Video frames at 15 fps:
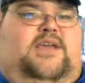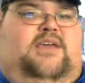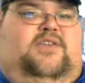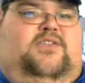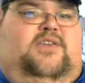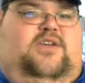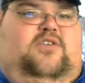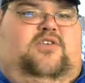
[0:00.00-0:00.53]

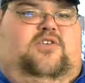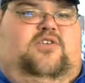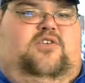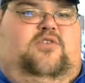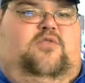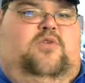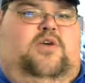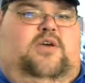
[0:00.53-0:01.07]
anything to
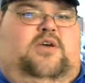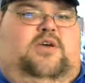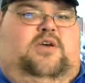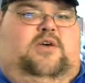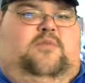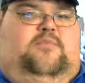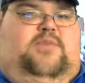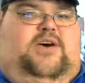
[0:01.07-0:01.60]
you.
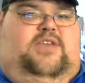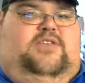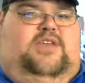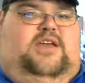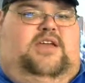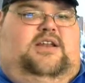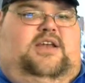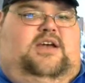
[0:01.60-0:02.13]
But
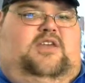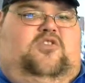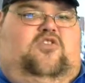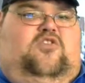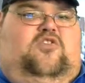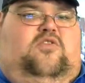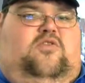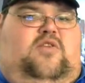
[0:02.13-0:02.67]
then I
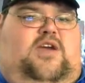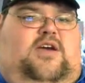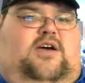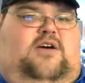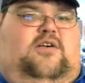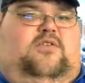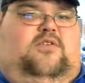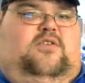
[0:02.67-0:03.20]
turn
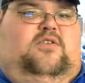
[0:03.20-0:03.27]
around,